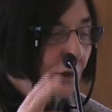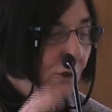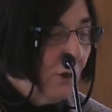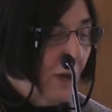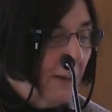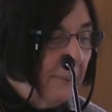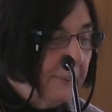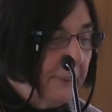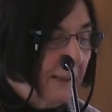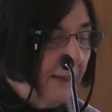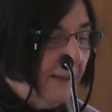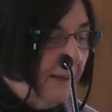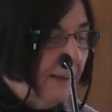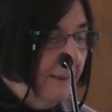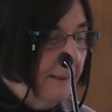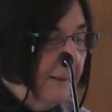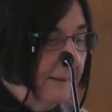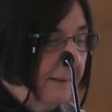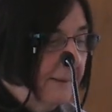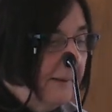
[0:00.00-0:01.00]

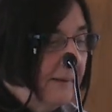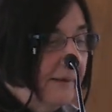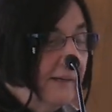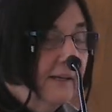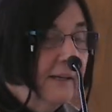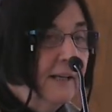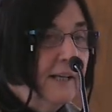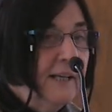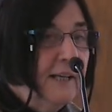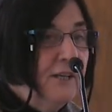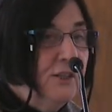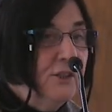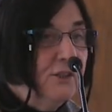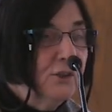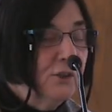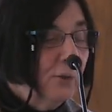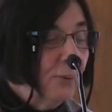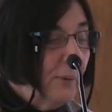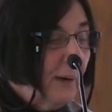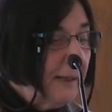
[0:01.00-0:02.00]
Columbia.
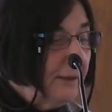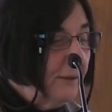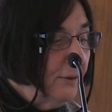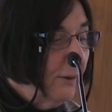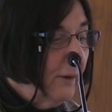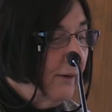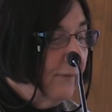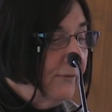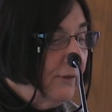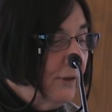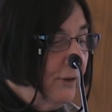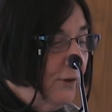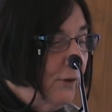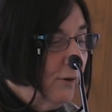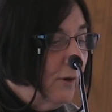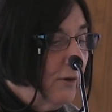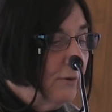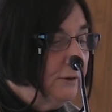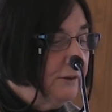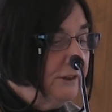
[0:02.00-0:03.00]
He's director of the
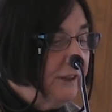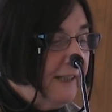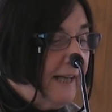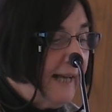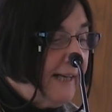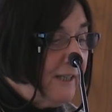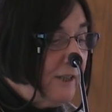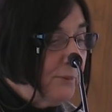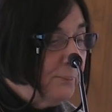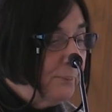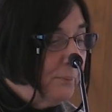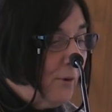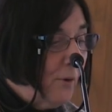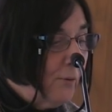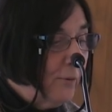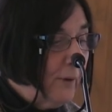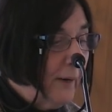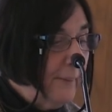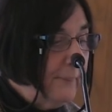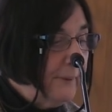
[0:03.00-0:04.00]
neurogenetics
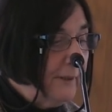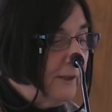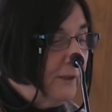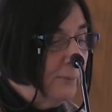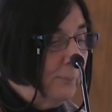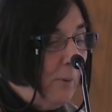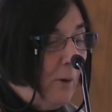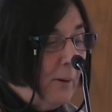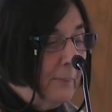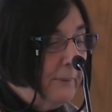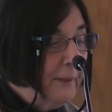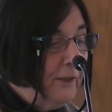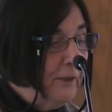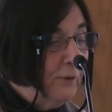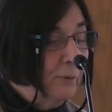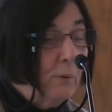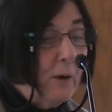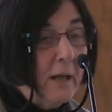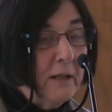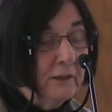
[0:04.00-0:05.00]
program in the Department of
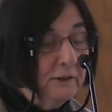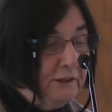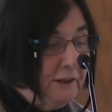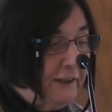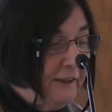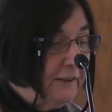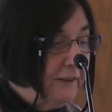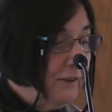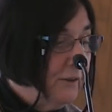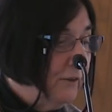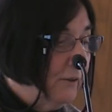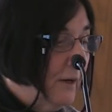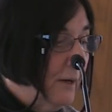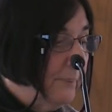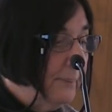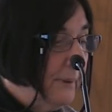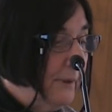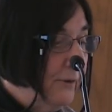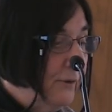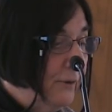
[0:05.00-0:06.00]
Neurology at
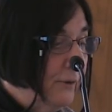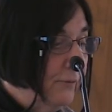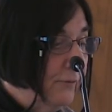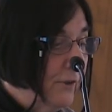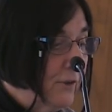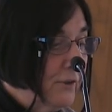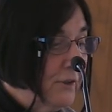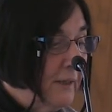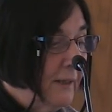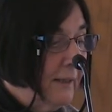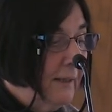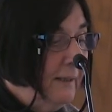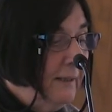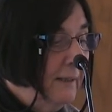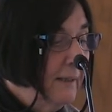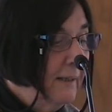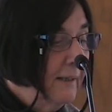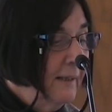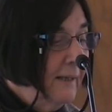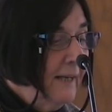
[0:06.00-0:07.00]
Columbia University.
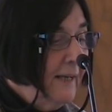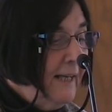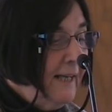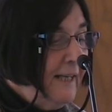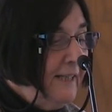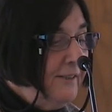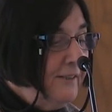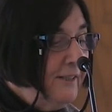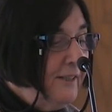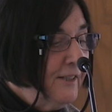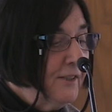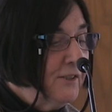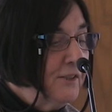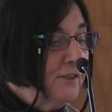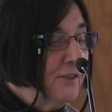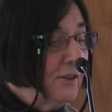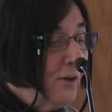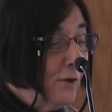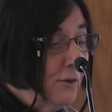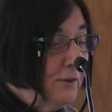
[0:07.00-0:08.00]
He's the
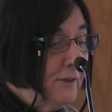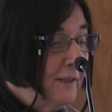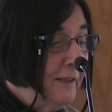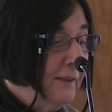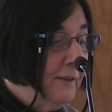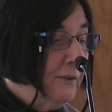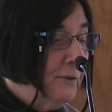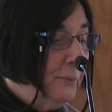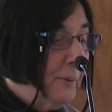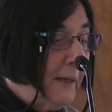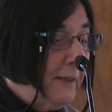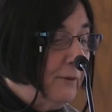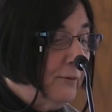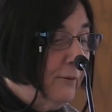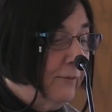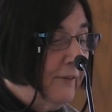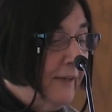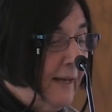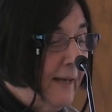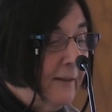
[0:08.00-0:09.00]
associate director
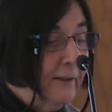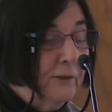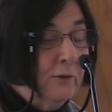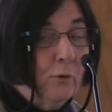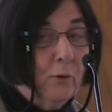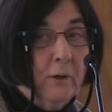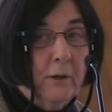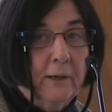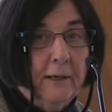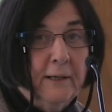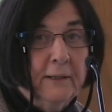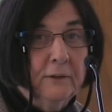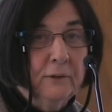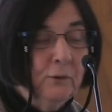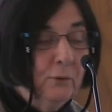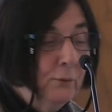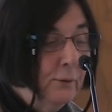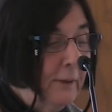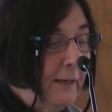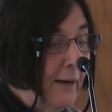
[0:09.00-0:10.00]
of the Eleanor and
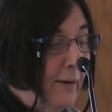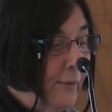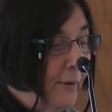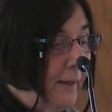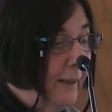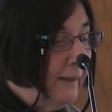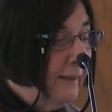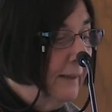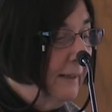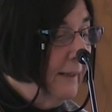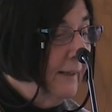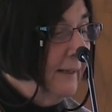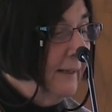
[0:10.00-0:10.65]
Lou Gehrig